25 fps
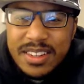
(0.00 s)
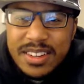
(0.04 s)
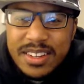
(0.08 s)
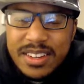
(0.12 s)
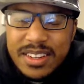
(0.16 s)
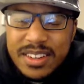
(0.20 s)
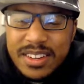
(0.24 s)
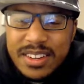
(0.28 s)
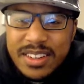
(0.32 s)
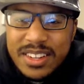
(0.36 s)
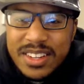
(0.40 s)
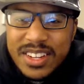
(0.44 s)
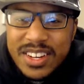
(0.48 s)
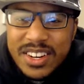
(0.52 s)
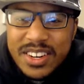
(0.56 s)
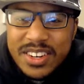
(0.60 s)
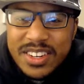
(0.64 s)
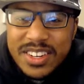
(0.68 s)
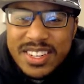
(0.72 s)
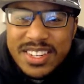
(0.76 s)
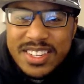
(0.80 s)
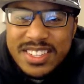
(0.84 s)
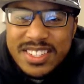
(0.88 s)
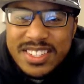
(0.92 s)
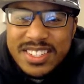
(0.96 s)
man. Yo,
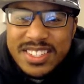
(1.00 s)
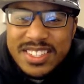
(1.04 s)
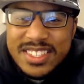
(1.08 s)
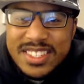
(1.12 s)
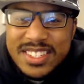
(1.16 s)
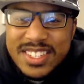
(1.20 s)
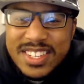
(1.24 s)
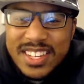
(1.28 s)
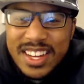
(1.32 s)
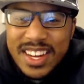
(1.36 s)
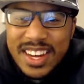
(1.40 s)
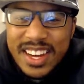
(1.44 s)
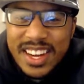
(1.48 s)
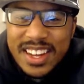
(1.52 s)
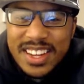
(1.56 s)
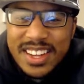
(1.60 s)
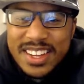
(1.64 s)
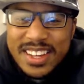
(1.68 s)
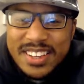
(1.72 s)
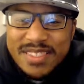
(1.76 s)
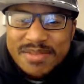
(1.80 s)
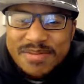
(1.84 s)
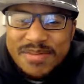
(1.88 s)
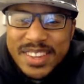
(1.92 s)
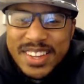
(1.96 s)
this is
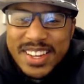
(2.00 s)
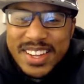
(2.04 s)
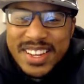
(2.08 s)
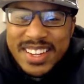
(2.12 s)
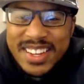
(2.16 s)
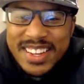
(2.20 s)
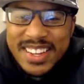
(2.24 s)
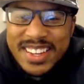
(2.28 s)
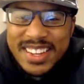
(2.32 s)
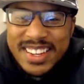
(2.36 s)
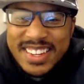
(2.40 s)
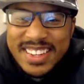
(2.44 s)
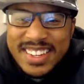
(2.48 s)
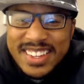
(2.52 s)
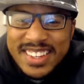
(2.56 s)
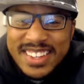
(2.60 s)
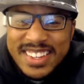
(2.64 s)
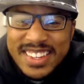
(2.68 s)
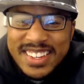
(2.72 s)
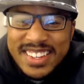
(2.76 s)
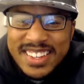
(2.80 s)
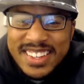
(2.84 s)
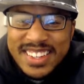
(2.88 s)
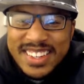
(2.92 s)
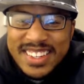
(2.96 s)
tight, man.
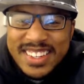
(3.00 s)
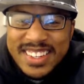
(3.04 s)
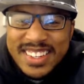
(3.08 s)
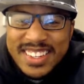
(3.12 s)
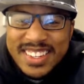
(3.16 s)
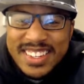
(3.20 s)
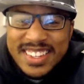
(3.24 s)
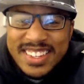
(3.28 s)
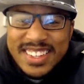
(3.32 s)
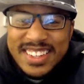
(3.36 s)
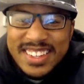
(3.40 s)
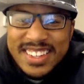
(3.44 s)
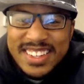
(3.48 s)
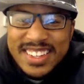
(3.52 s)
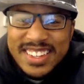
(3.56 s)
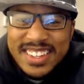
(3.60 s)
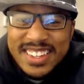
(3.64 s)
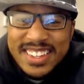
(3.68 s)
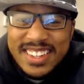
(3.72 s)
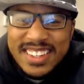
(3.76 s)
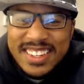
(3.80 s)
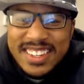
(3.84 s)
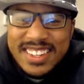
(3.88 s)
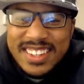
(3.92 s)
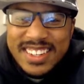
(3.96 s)

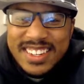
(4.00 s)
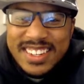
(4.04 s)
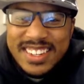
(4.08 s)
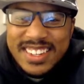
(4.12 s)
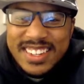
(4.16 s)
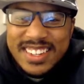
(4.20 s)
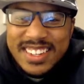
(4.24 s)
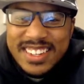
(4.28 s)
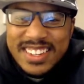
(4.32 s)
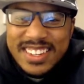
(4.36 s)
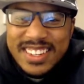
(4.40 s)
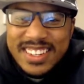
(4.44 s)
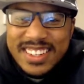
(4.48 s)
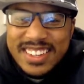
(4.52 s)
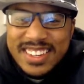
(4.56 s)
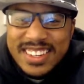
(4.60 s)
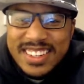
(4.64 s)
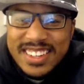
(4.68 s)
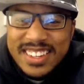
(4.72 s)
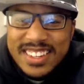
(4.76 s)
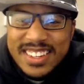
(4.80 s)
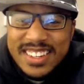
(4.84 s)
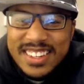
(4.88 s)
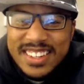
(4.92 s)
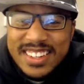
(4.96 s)
This
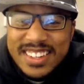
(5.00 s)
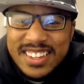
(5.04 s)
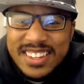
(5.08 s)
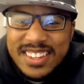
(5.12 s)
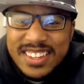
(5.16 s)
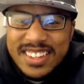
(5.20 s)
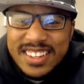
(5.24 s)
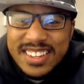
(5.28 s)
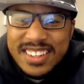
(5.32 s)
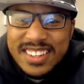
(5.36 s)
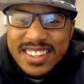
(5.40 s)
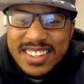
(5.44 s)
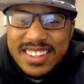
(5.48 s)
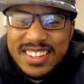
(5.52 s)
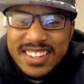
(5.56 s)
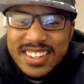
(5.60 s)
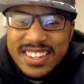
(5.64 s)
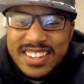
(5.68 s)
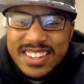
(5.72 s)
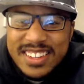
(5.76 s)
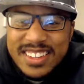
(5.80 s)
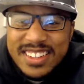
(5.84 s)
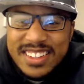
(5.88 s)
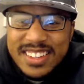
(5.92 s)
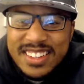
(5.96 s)

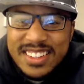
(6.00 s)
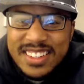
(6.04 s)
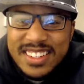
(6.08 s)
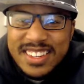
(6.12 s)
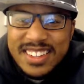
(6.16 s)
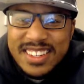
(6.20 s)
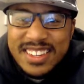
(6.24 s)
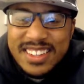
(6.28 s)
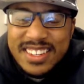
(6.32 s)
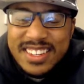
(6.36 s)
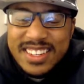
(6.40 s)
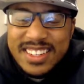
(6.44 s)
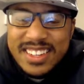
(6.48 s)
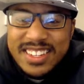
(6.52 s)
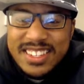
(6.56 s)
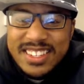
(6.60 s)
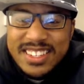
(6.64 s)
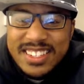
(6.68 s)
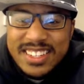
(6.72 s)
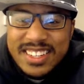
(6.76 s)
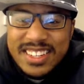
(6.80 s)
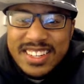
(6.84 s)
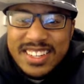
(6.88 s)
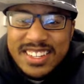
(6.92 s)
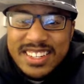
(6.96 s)

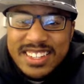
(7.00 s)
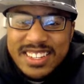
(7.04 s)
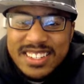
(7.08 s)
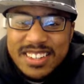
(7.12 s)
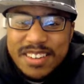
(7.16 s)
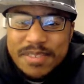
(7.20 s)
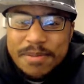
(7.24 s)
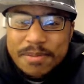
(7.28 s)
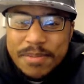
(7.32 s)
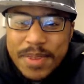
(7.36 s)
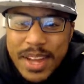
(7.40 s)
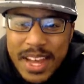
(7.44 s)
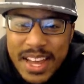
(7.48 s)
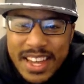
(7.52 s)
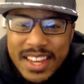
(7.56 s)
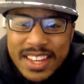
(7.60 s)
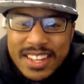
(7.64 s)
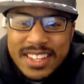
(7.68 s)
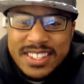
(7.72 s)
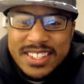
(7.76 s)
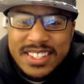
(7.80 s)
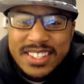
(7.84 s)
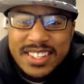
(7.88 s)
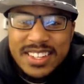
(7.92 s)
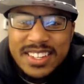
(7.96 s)
is
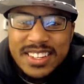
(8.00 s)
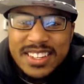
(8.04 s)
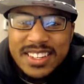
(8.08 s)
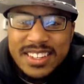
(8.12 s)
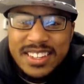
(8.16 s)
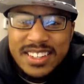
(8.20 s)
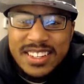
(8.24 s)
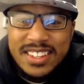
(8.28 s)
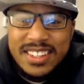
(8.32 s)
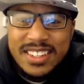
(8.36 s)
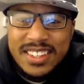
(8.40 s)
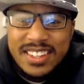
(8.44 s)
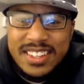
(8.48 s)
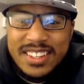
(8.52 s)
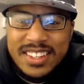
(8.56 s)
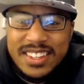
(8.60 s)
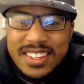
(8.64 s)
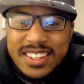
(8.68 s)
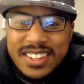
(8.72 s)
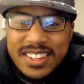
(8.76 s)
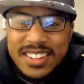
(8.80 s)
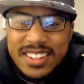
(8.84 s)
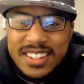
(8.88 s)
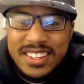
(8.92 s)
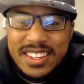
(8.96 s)
amazing.
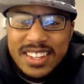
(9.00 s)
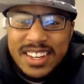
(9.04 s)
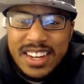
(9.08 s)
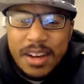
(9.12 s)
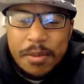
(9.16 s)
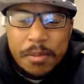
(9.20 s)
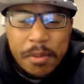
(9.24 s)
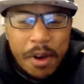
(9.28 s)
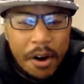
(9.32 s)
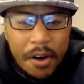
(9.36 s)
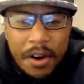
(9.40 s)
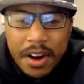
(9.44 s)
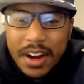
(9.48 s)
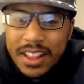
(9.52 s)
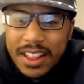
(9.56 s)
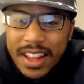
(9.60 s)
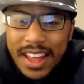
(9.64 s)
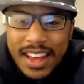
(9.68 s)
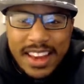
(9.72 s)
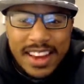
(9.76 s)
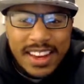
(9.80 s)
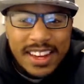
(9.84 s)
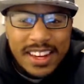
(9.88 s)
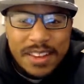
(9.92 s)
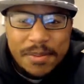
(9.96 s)
Mari
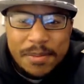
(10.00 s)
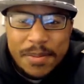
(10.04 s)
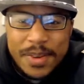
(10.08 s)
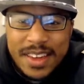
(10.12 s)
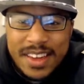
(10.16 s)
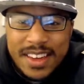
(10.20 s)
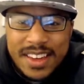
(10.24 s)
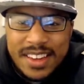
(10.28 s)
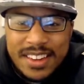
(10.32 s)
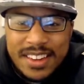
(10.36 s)
liking it, man.